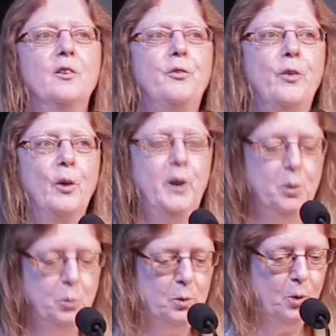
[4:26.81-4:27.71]
For
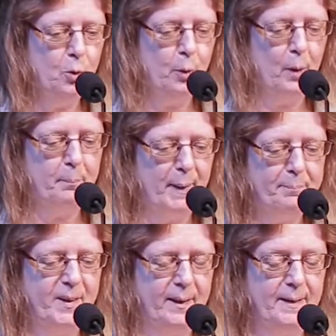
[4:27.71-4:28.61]
you who were
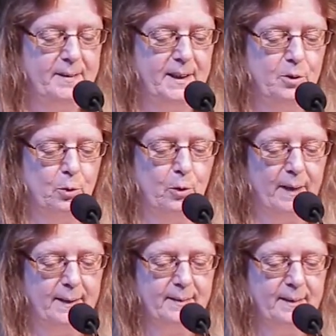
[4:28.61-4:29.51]
baptized into
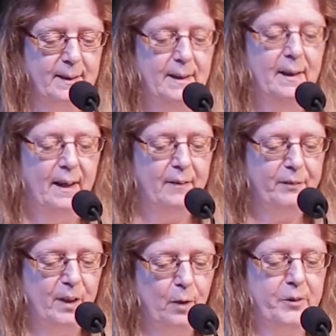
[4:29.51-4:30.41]
Christ
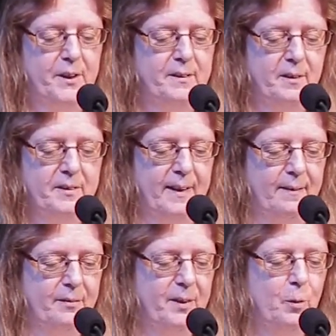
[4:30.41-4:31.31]
have clothed
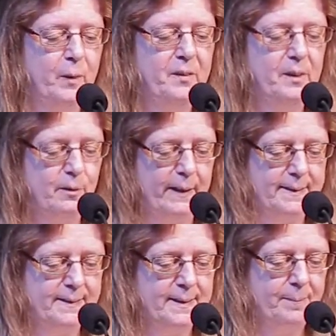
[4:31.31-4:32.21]
yourselves with
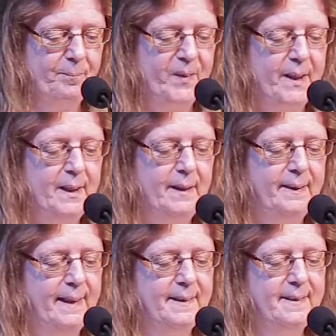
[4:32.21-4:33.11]
Christ.
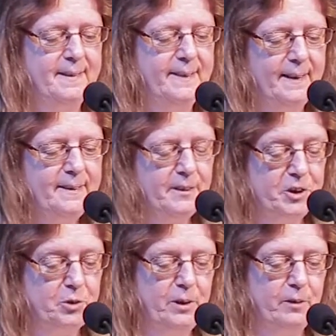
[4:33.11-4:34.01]
There is neither
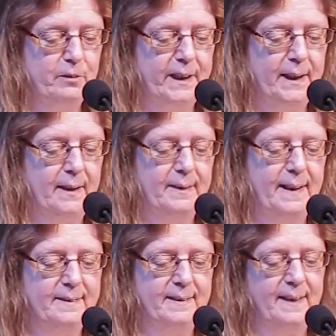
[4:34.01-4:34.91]
Jew nor Greek,
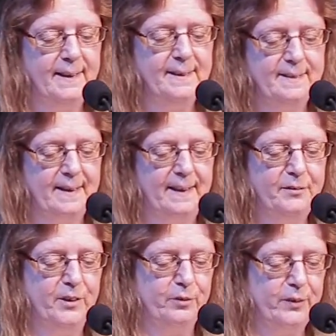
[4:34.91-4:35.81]
there is neither
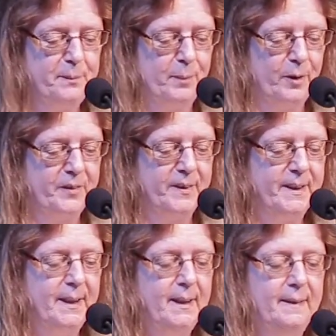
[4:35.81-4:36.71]
slave nor free person,
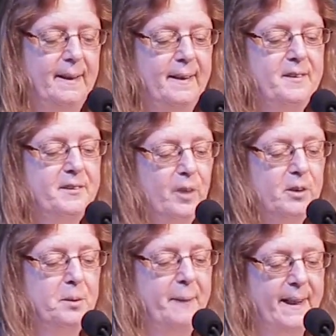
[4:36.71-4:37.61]
there is
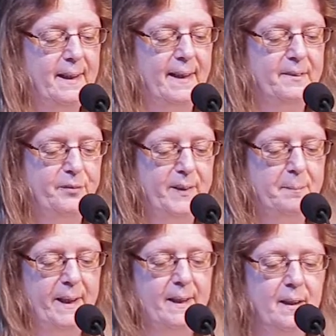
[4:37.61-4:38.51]
not male and
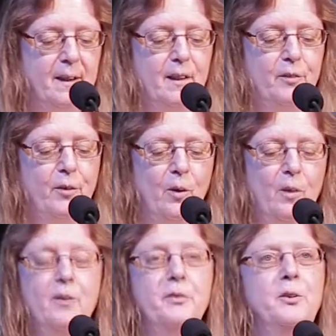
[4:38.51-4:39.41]
female, for
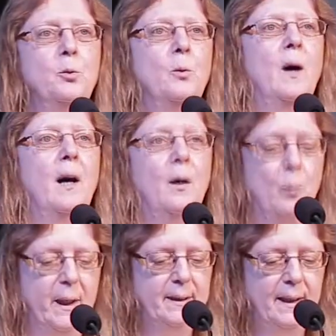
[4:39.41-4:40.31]
all of you are
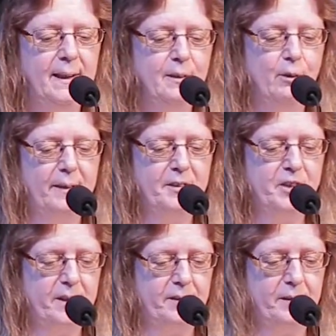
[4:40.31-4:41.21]
one in Christ
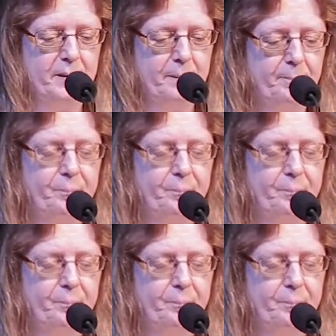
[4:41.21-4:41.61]
Jesus.